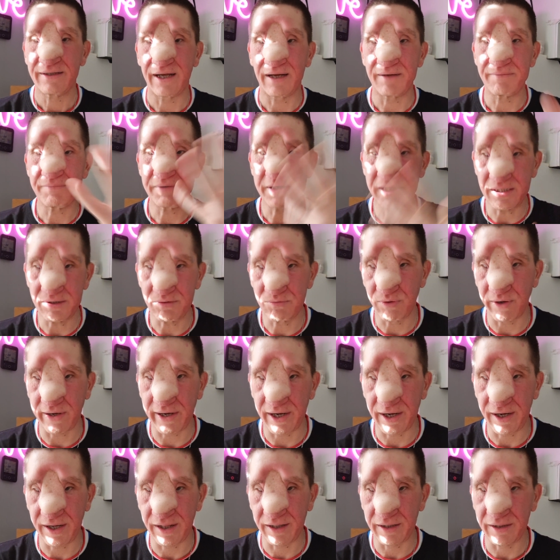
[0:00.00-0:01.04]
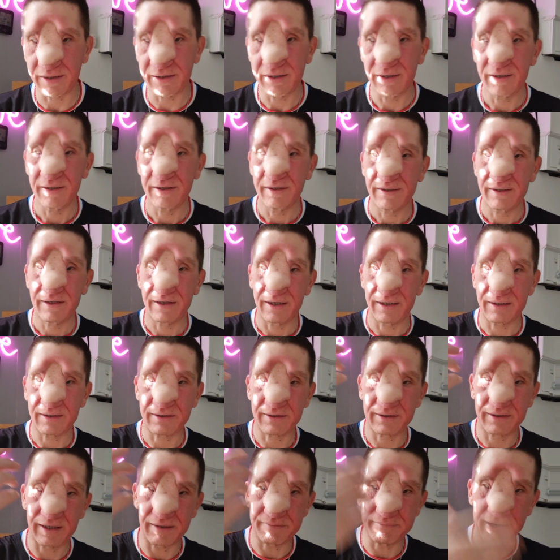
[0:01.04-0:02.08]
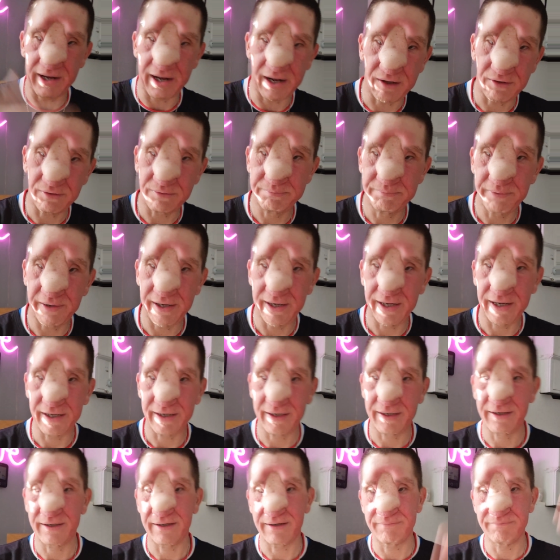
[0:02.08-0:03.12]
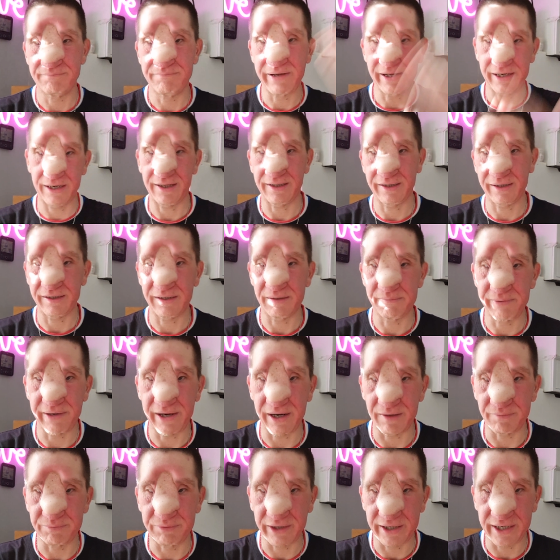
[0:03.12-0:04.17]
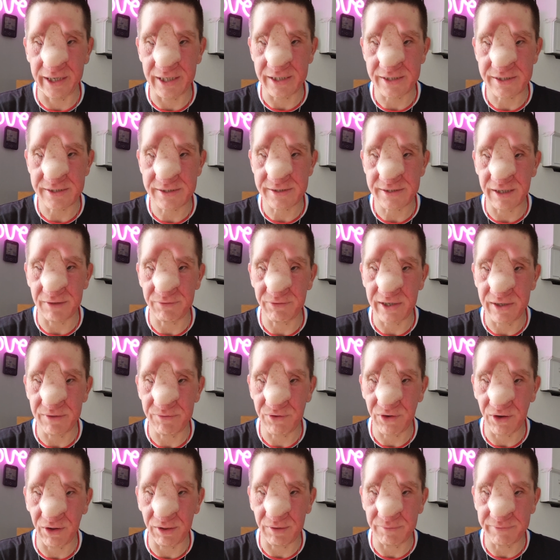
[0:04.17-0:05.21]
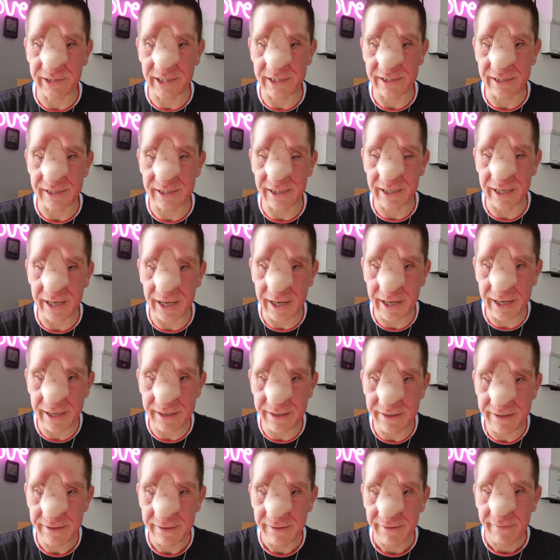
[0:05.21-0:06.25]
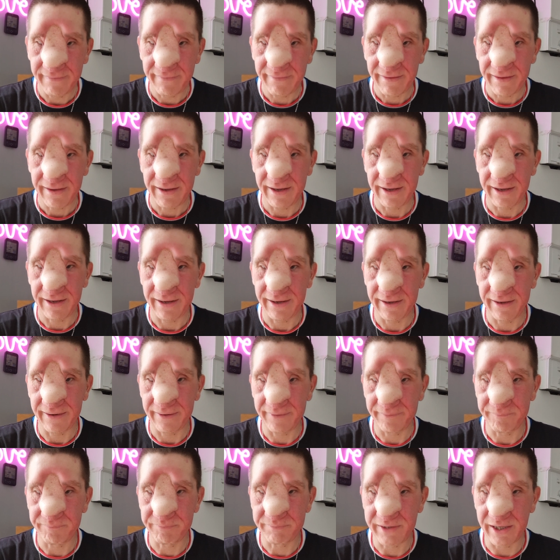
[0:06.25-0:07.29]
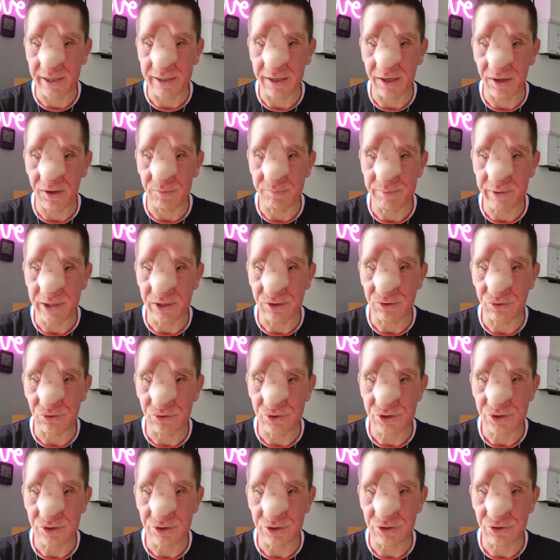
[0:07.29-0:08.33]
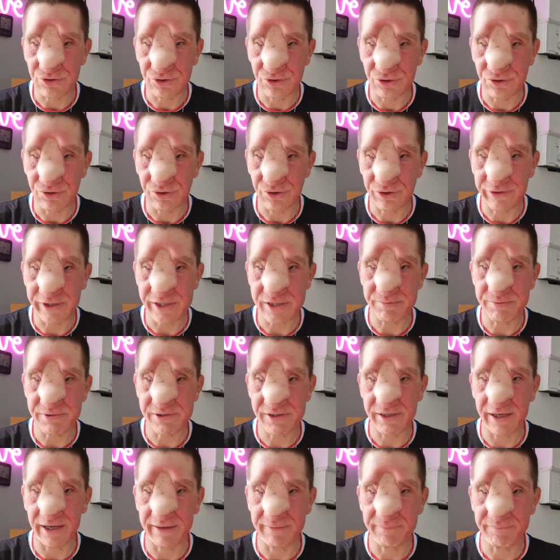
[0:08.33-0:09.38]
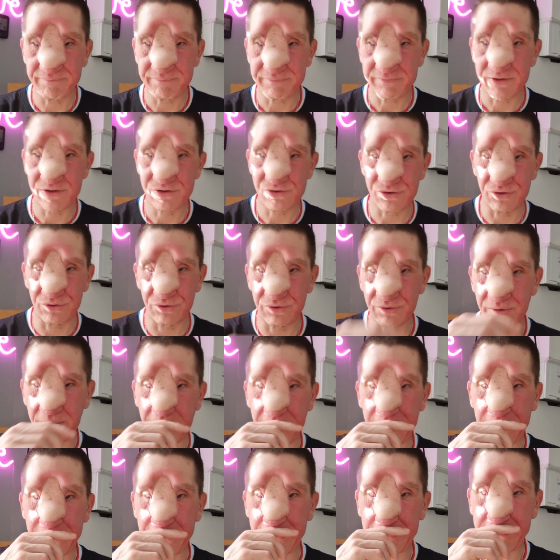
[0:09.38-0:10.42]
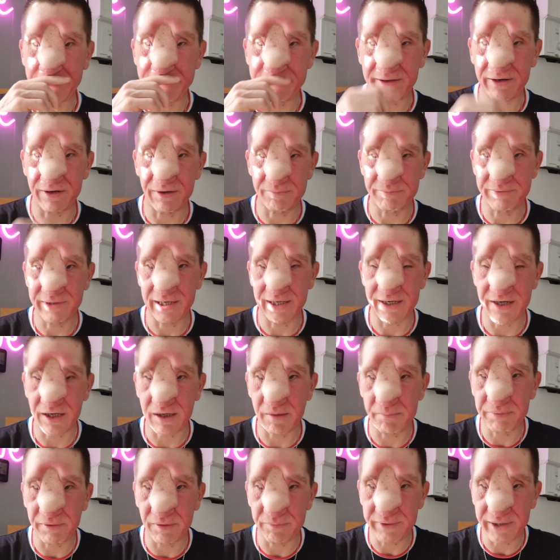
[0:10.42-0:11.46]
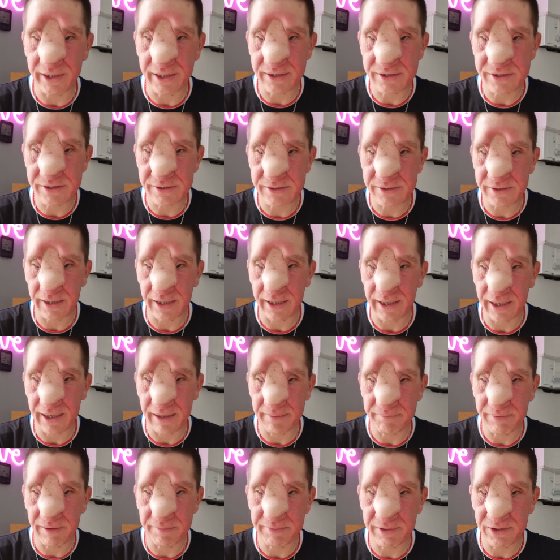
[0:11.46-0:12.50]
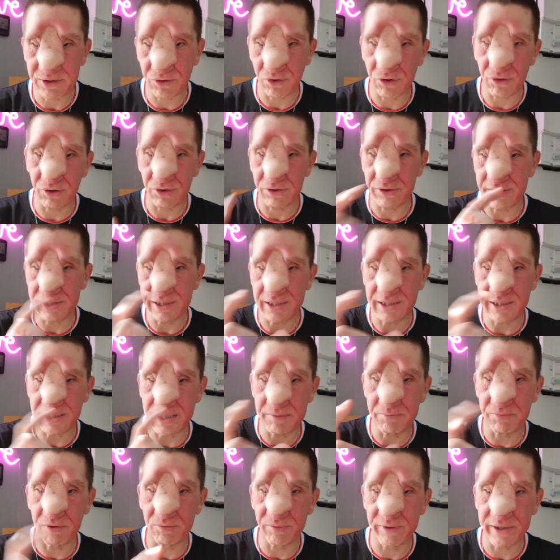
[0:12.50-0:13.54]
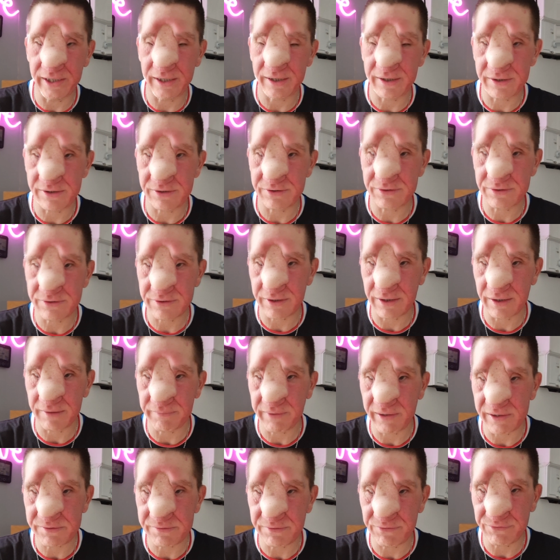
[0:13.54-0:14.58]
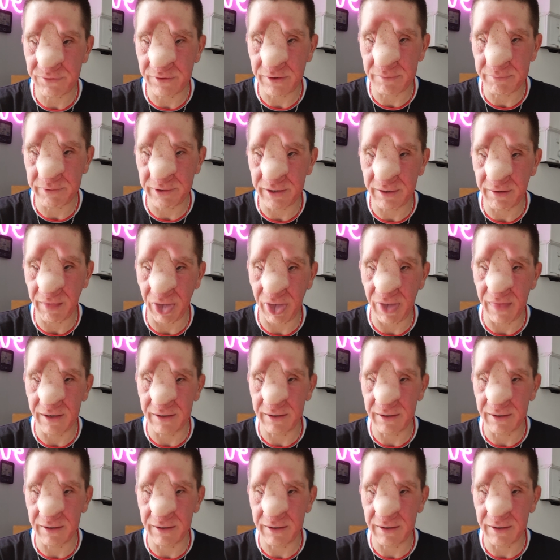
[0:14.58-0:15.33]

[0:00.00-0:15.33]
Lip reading: I'm eating well, get my health back, mentally in a better place, I'll keep you updated again, and that'll be closer to Christmas time. So I'll give you an update in a couple of weeks, maybe not the chemo week, because that makes me feel a bit